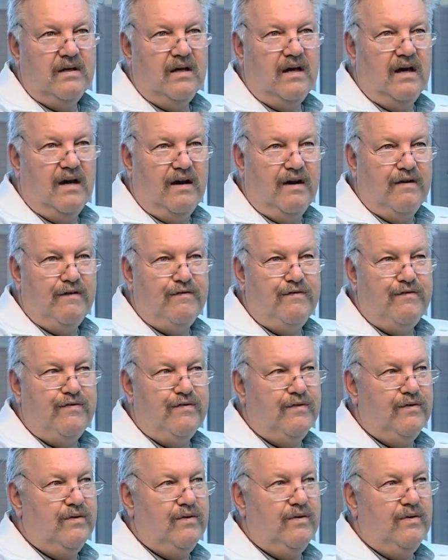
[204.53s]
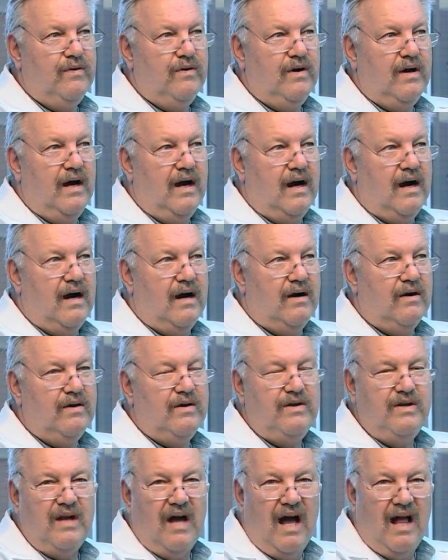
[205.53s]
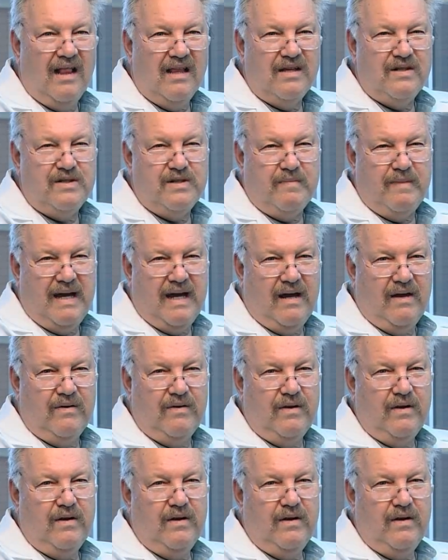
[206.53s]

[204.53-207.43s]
of our knowledge about